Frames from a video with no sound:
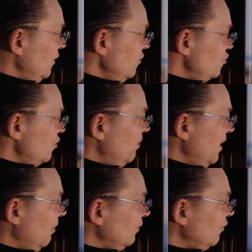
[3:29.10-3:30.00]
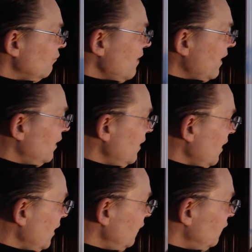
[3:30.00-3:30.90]
that you should be able to
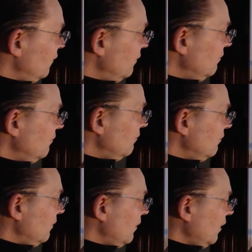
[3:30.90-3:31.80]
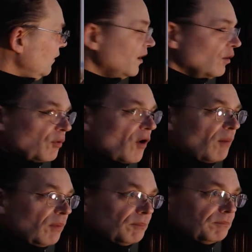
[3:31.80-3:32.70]
recognize a legal
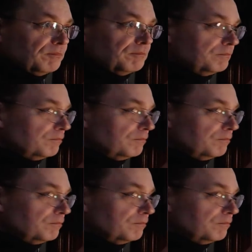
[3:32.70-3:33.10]
problem.